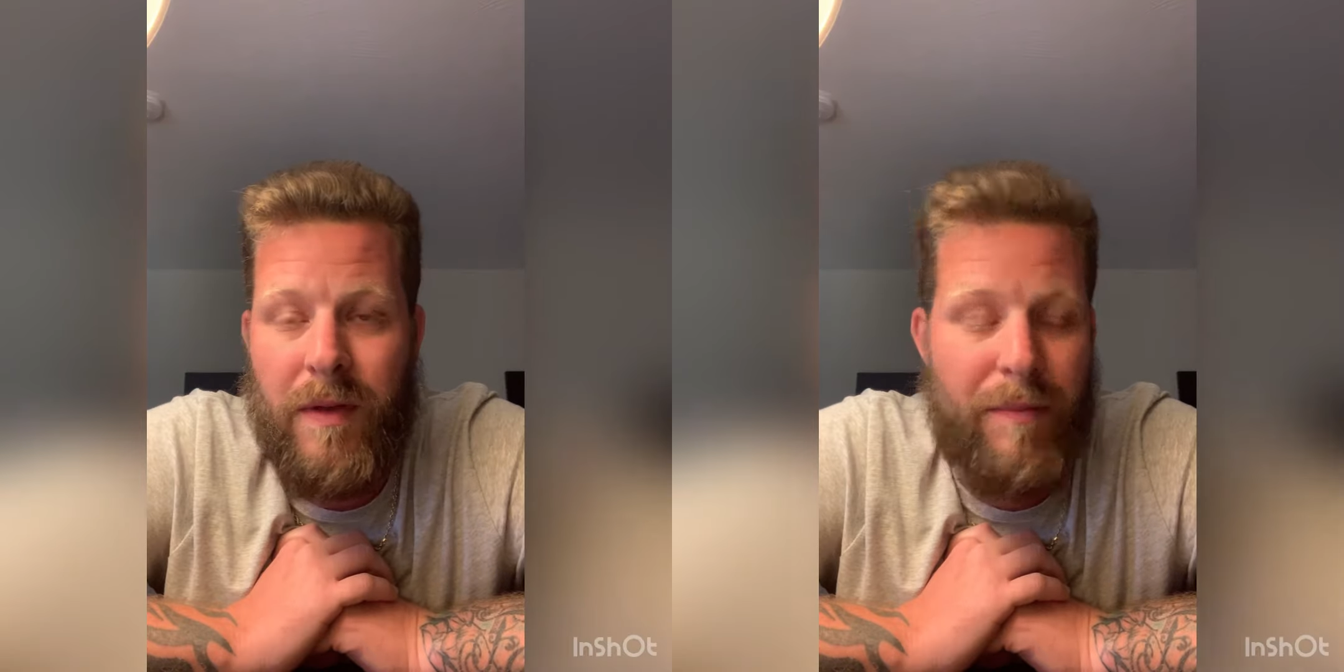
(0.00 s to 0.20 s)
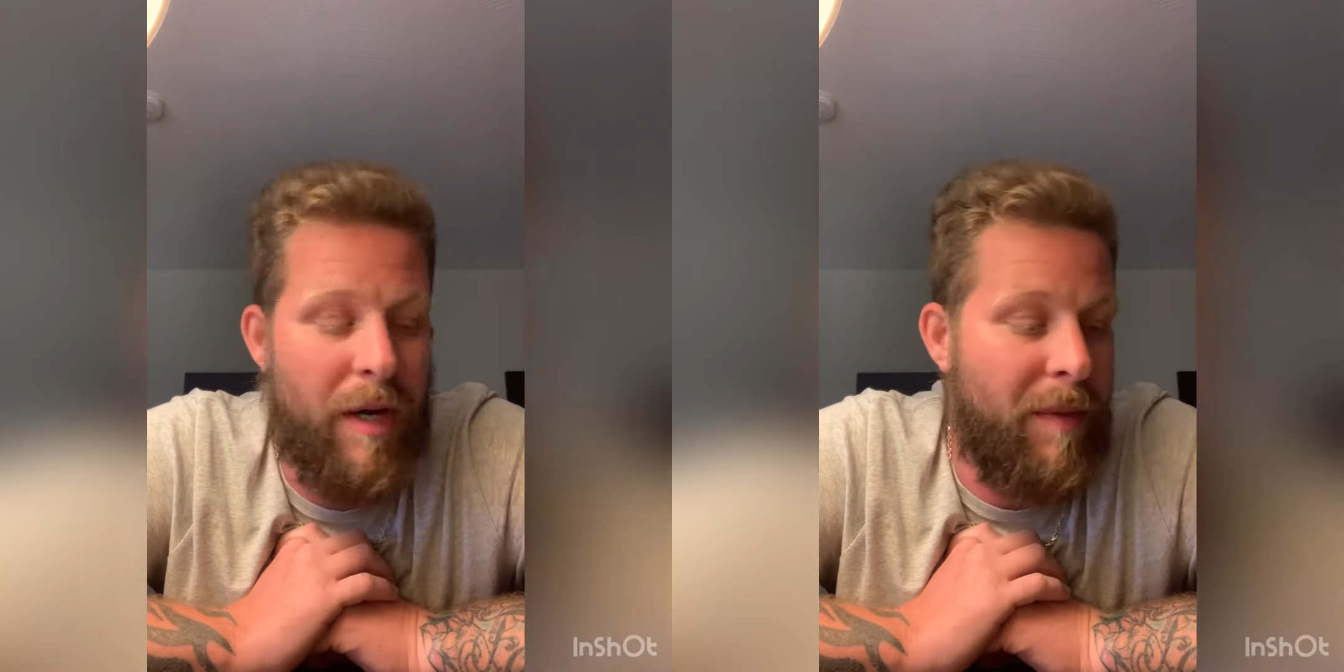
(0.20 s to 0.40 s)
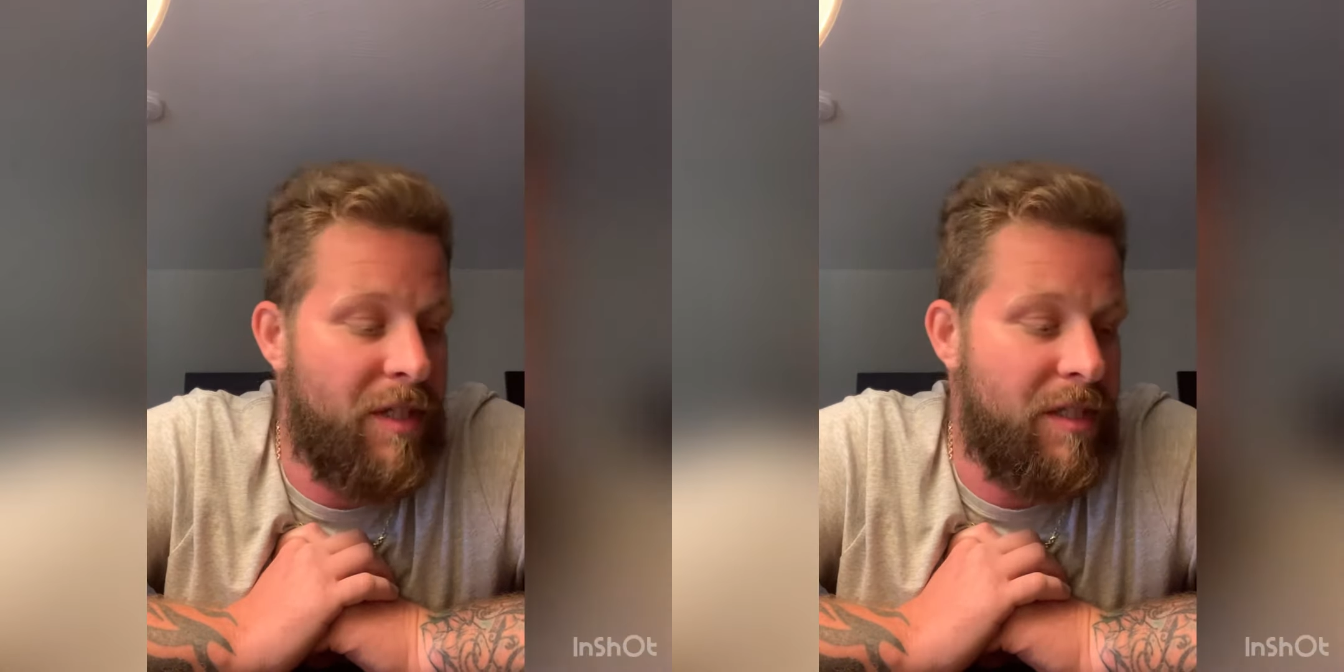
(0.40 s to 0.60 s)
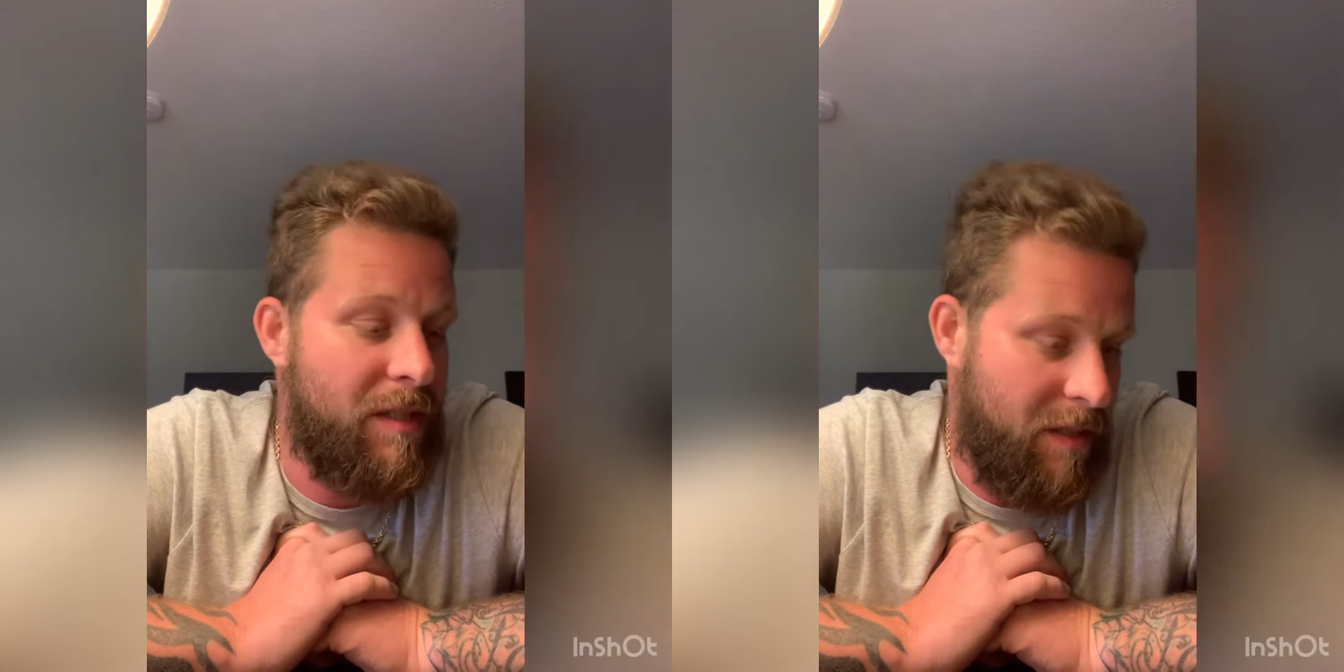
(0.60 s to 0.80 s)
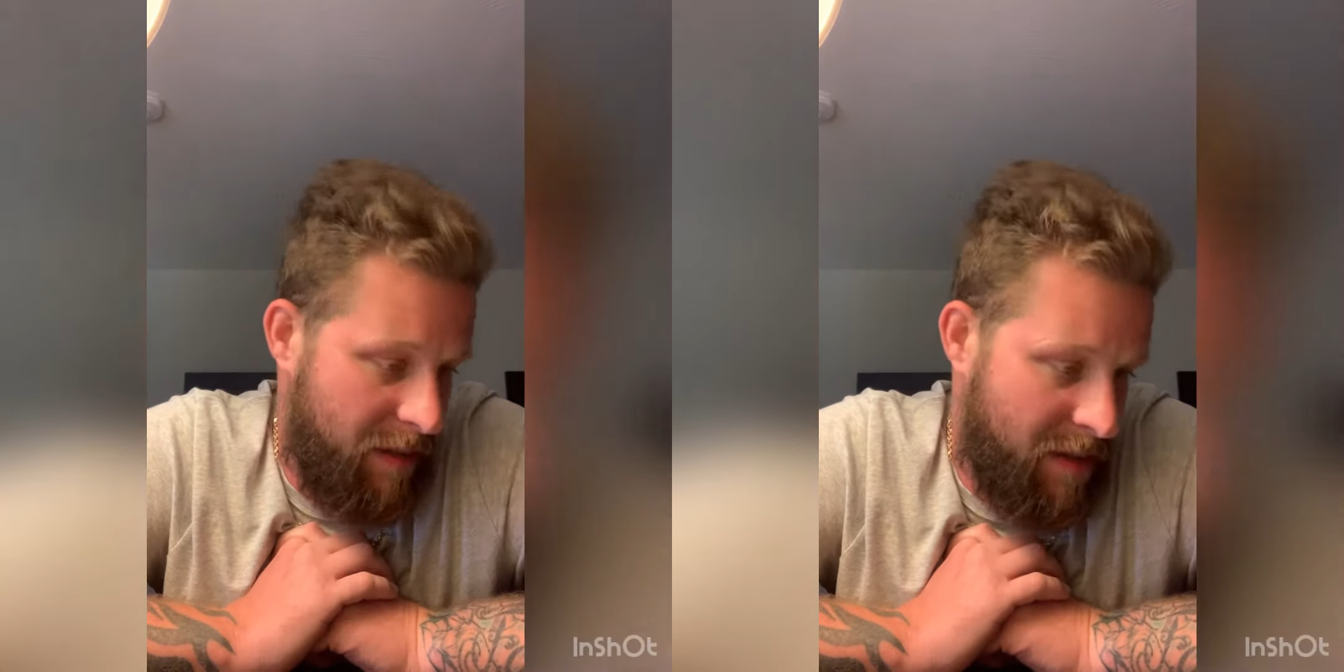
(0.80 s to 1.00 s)
that pretty much
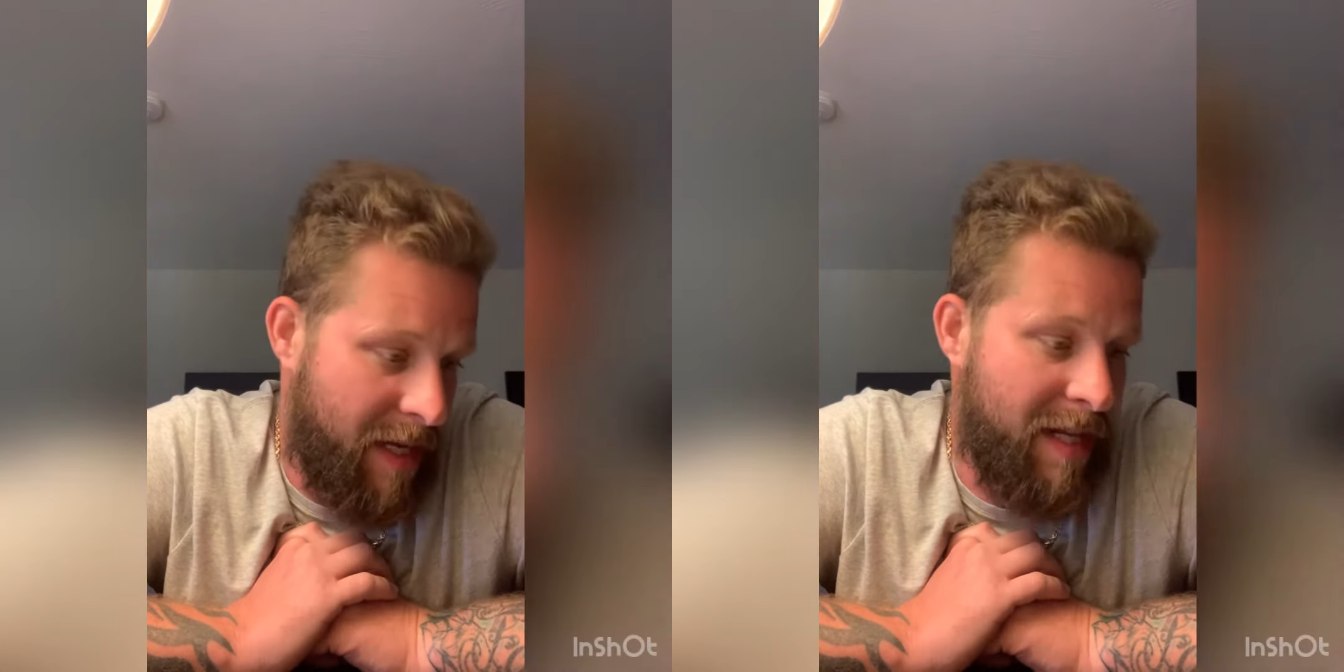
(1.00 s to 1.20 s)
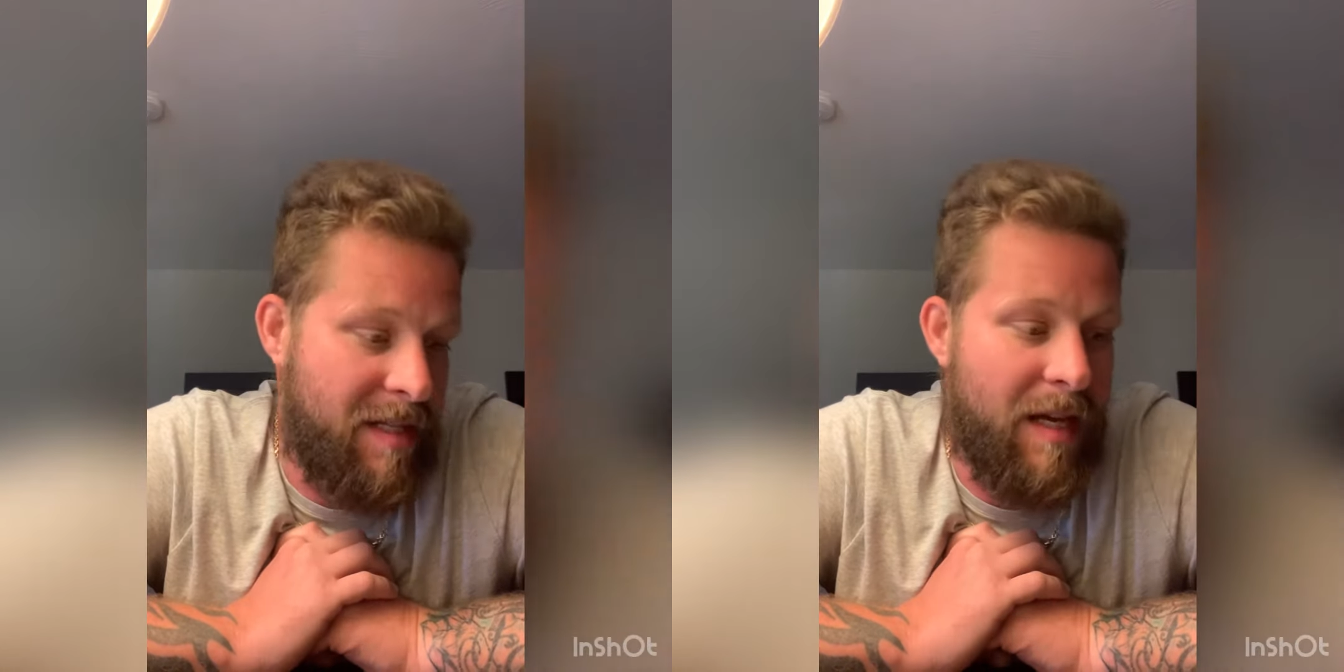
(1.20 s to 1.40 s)
states